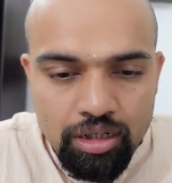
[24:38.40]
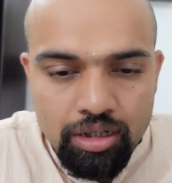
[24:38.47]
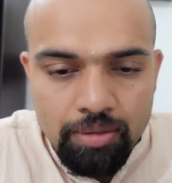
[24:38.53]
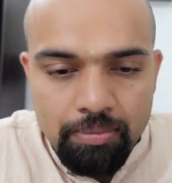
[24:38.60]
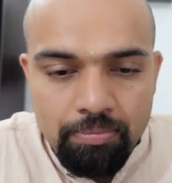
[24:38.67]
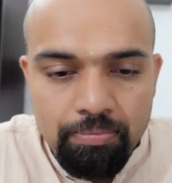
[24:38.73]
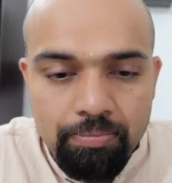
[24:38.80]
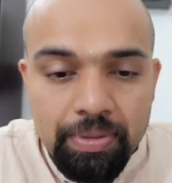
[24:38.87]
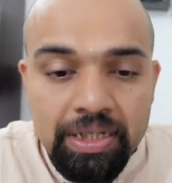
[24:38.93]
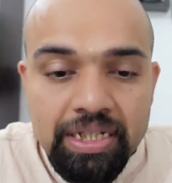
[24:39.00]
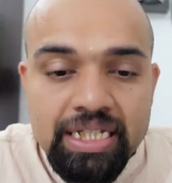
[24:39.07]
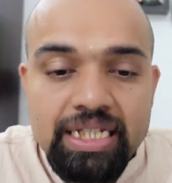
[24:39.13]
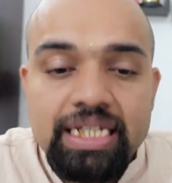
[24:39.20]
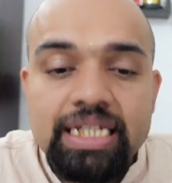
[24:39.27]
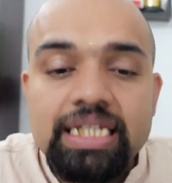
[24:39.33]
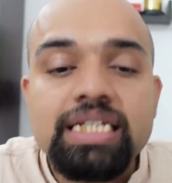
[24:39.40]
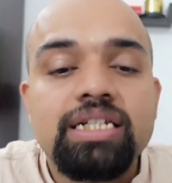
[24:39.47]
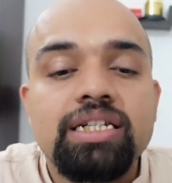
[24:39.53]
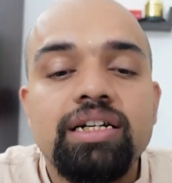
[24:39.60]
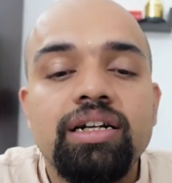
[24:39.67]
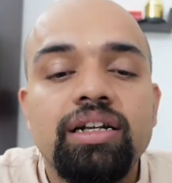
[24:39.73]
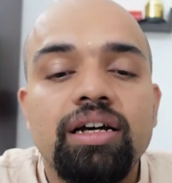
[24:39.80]

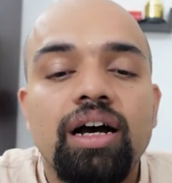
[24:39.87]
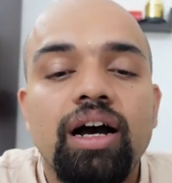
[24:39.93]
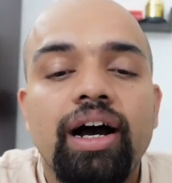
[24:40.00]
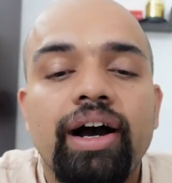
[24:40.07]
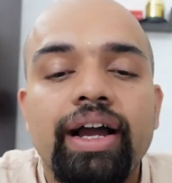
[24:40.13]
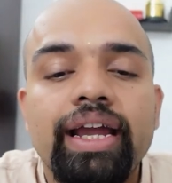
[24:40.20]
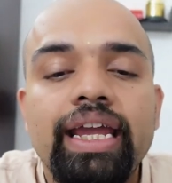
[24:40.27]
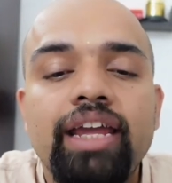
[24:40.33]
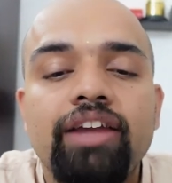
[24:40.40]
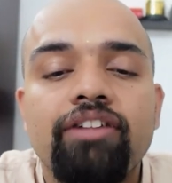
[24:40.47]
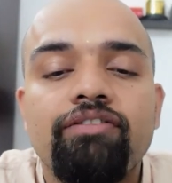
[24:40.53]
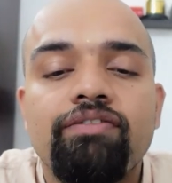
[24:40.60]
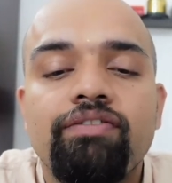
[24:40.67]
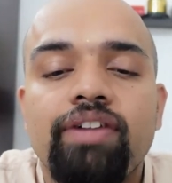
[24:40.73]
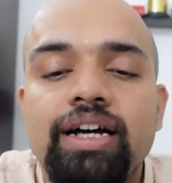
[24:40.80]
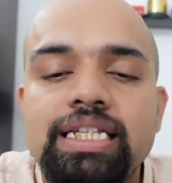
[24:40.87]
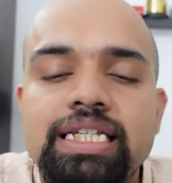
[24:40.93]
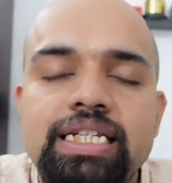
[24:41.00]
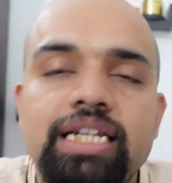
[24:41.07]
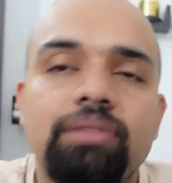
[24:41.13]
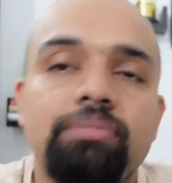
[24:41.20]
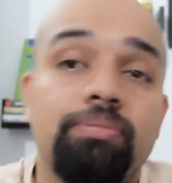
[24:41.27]
Persistent high
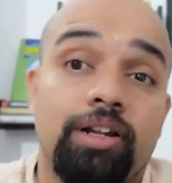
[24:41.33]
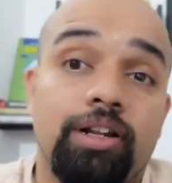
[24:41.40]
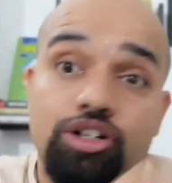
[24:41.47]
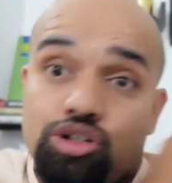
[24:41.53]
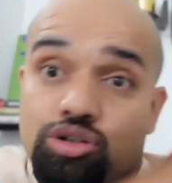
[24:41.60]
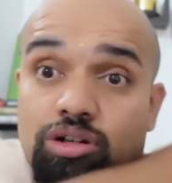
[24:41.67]
fasting blood sugar,